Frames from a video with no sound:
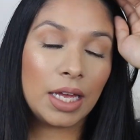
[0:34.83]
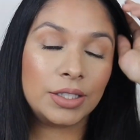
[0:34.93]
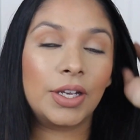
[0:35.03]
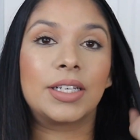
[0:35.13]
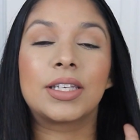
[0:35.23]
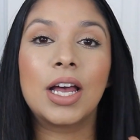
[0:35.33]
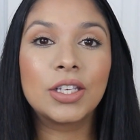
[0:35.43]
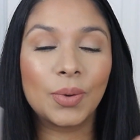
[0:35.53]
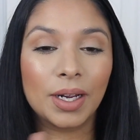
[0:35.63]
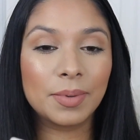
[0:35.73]
So yes,
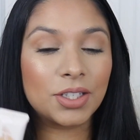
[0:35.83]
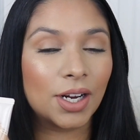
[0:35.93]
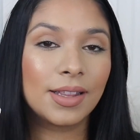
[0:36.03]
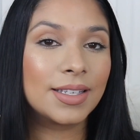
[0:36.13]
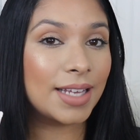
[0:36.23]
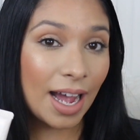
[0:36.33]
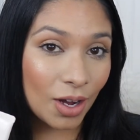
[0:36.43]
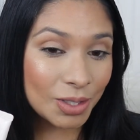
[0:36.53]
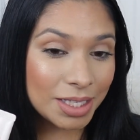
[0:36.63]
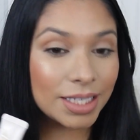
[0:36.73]
so we're going to be trying this
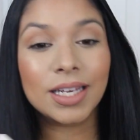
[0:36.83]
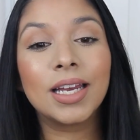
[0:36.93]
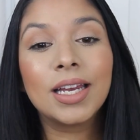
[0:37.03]
out,